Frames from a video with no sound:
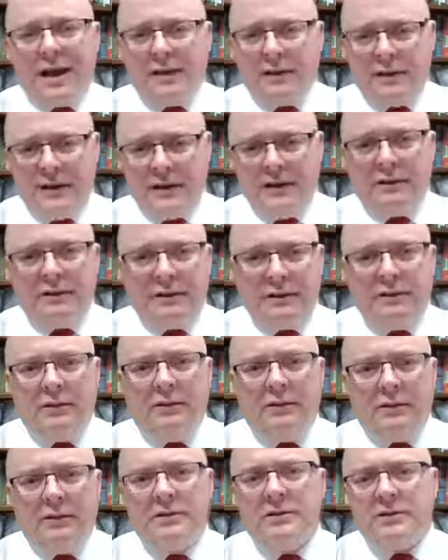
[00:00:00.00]
I need
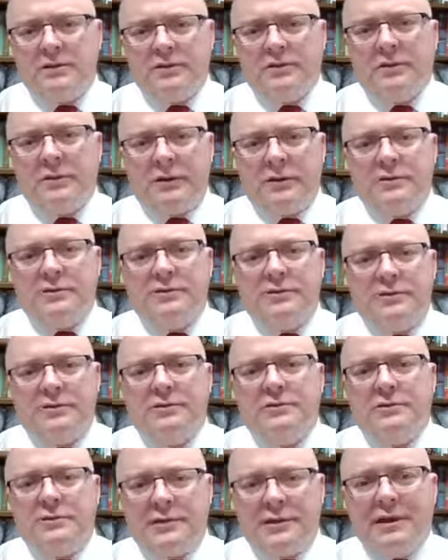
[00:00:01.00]
this
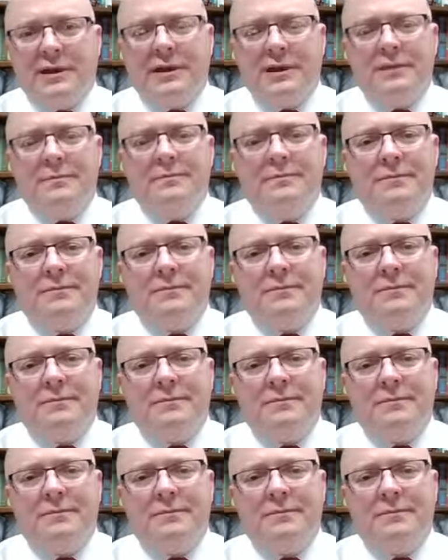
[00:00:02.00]
verse today.